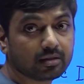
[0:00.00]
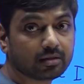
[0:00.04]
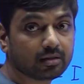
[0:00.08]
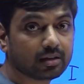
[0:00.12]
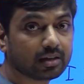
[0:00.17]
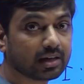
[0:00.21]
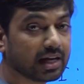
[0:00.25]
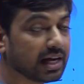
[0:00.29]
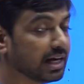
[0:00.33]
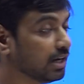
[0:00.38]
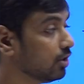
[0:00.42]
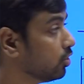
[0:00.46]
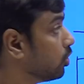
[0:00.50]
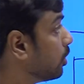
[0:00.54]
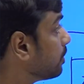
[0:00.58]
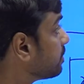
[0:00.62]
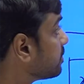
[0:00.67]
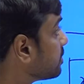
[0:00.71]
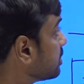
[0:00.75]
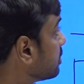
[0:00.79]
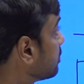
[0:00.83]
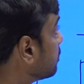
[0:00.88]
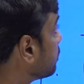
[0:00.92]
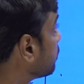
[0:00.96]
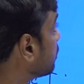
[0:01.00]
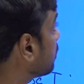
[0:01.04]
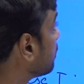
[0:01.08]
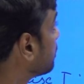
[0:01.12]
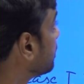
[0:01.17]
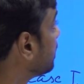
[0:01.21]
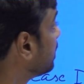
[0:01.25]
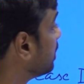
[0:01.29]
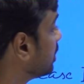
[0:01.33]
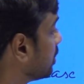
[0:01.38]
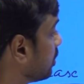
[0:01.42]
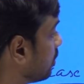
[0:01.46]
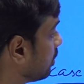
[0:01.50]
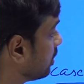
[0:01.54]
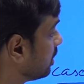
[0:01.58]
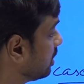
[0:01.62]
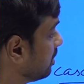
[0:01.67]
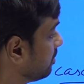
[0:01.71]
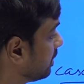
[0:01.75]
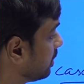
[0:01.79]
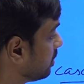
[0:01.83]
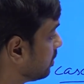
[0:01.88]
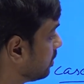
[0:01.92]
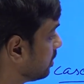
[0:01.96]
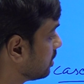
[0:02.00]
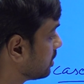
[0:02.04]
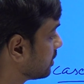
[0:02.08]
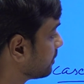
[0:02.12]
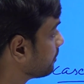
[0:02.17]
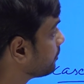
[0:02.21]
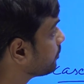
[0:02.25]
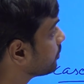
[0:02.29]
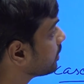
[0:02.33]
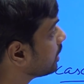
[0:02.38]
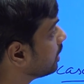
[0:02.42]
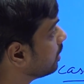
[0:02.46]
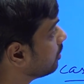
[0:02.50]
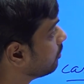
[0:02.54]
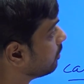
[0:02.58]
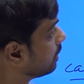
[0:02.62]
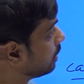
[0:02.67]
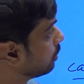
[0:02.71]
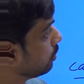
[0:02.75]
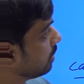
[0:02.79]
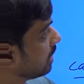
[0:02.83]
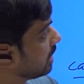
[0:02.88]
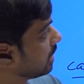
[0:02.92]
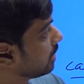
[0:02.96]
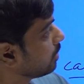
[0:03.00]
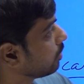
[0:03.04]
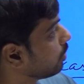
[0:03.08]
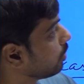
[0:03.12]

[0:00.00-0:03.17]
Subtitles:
the right option from here only, because when you look at